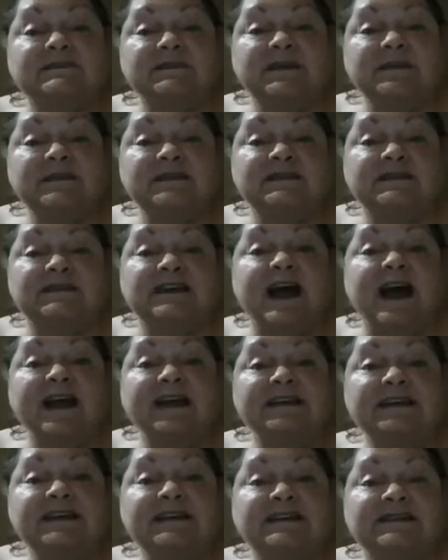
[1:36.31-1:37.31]
Mimi's
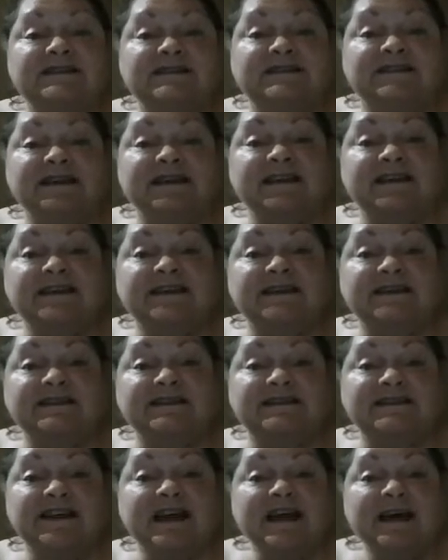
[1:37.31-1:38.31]
Kind Knits
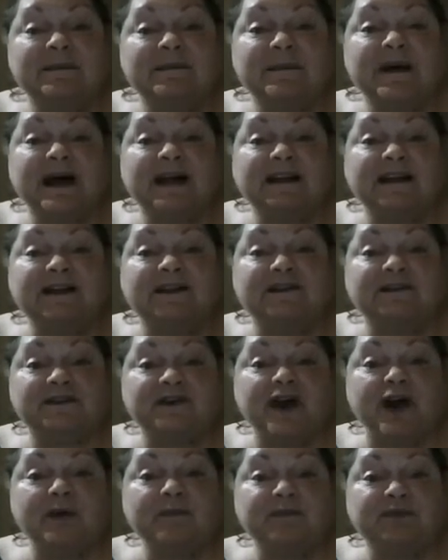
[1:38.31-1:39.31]
is my little
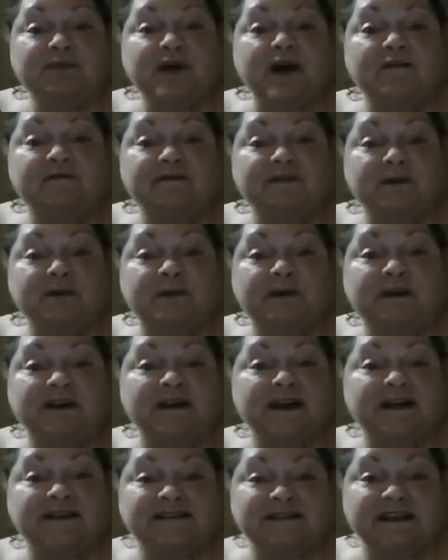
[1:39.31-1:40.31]
nonprofit
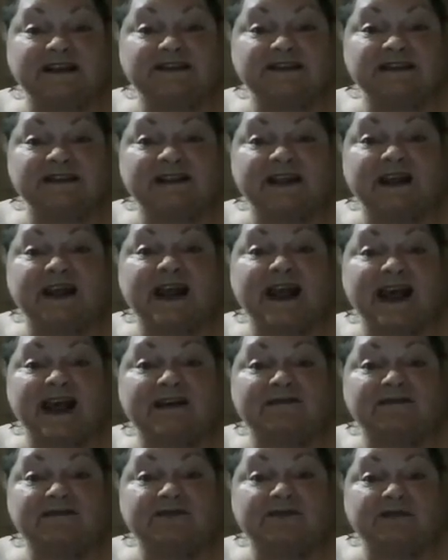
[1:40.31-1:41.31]
organization that I
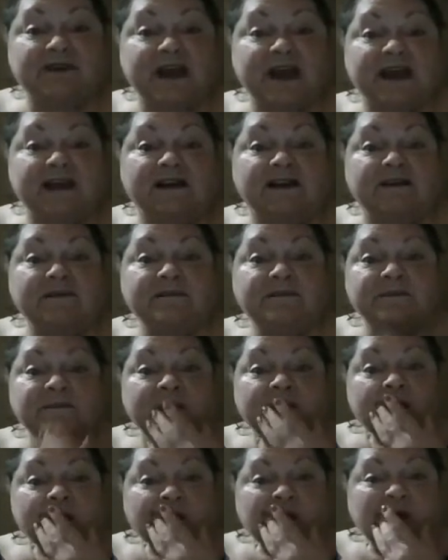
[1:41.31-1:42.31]
have created.
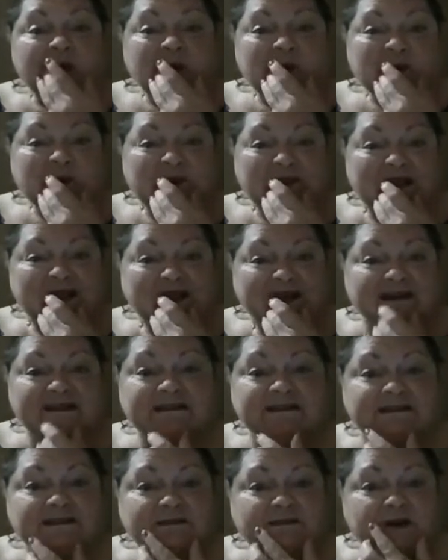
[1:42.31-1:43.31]
I don't know what that
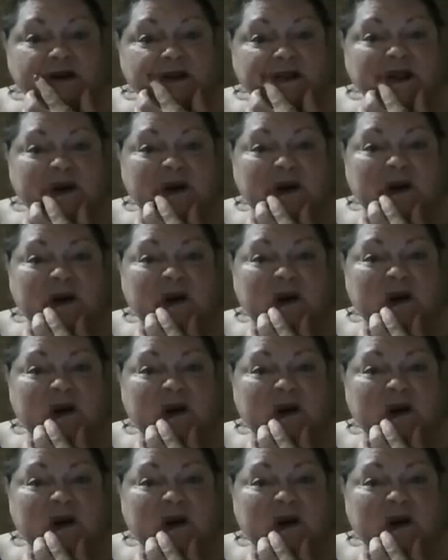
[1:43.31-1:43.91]
is right there.